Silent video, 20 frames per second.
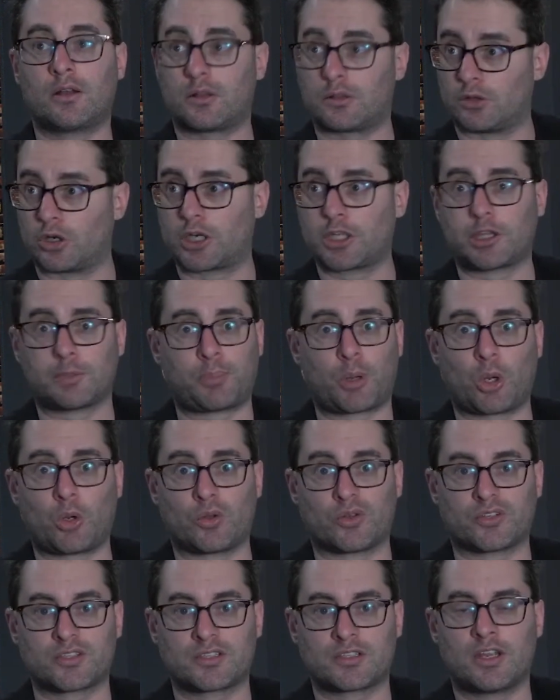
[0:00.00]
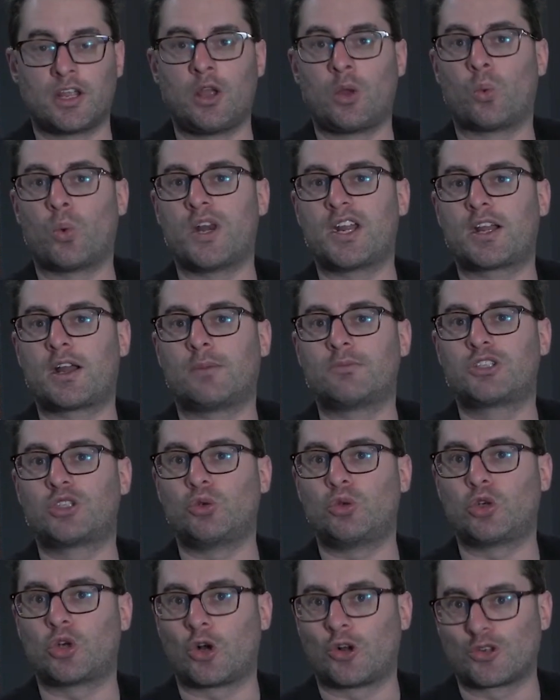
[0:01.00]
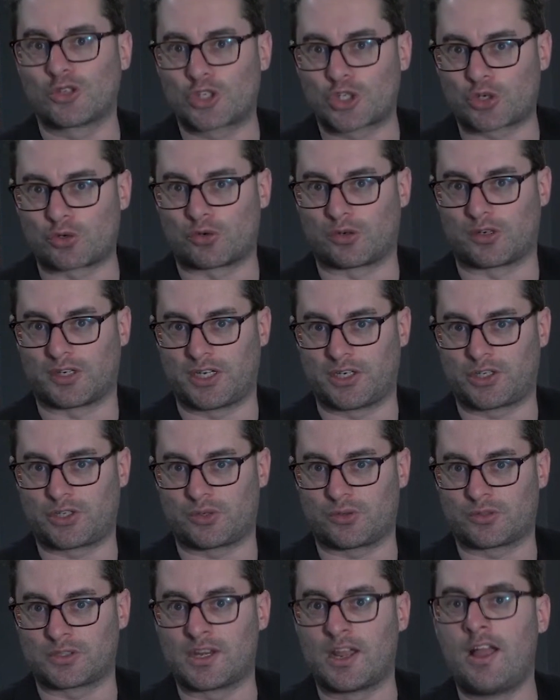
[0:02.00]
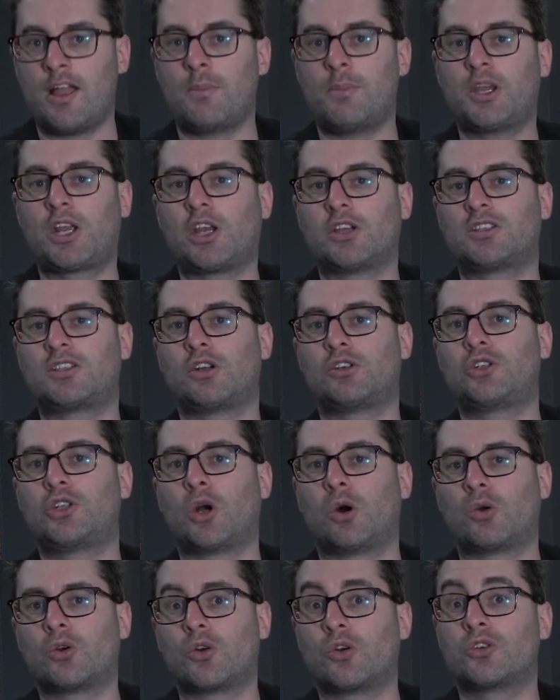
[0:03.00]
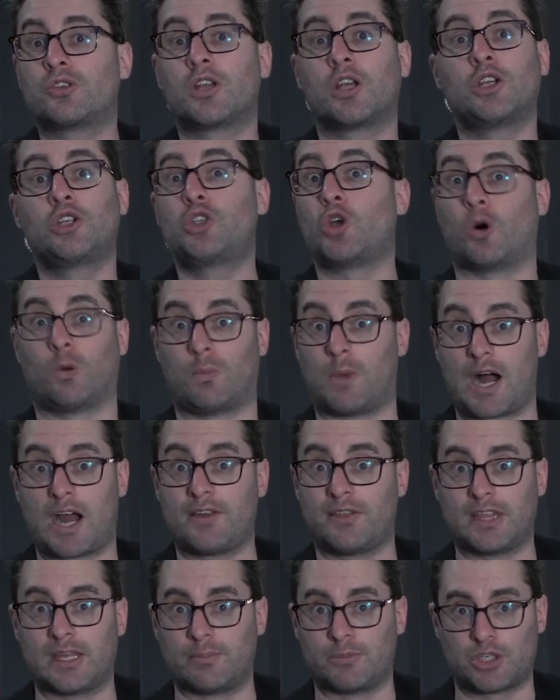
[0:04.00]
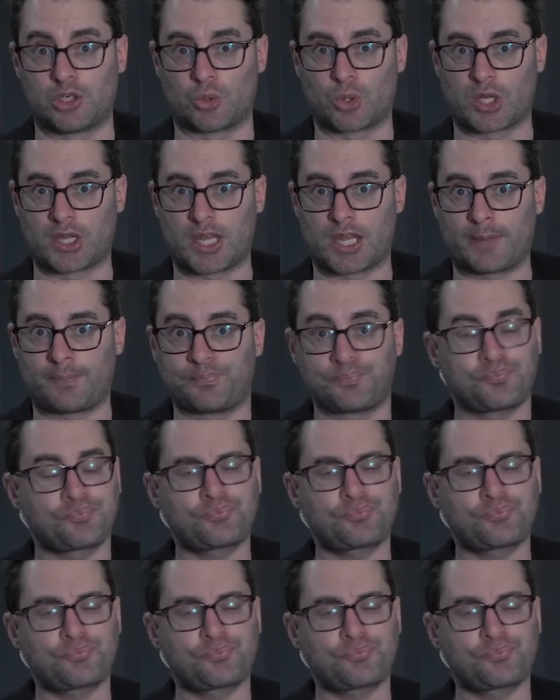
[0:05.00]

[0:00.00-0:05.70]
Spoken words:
look at the polls when it comes to cultural issues, because their donors don't mind them doing that.